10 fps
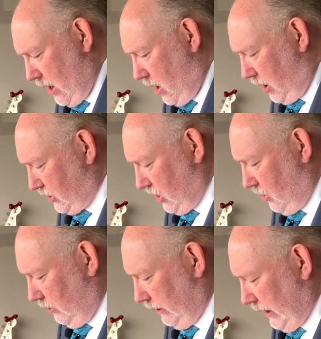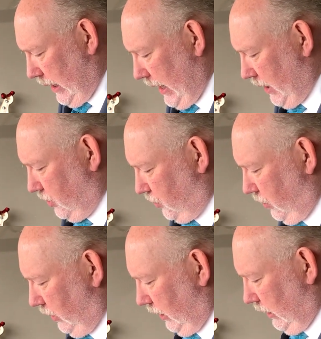Also in
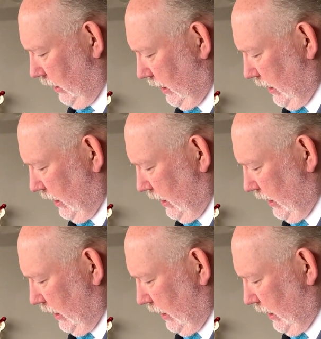Judah,